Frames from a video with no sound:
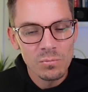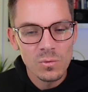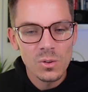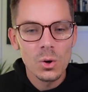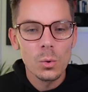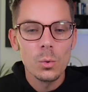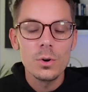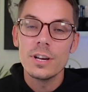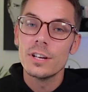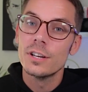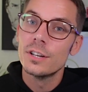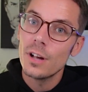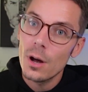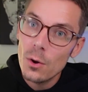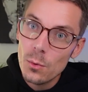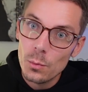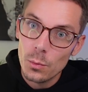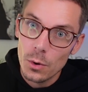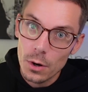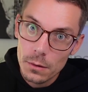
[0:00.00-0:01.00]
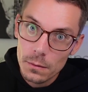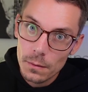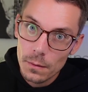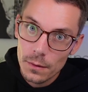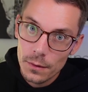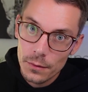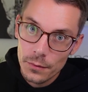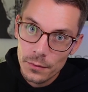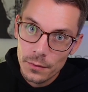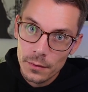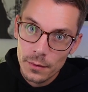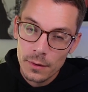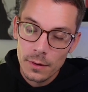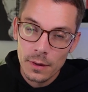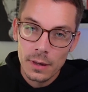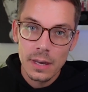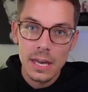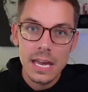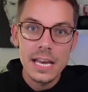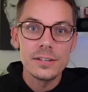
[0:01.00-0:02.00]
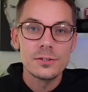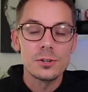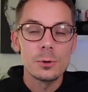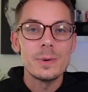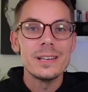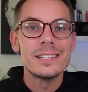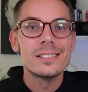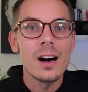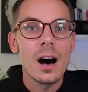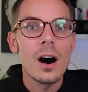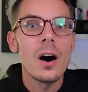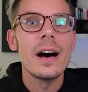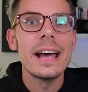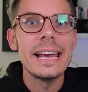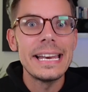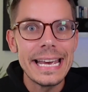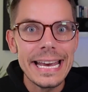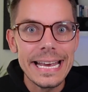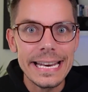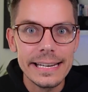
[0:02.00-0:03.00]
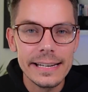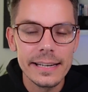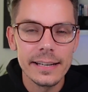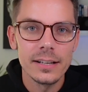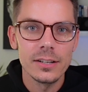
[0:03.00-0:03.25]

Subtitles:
What you don't want is to be tied in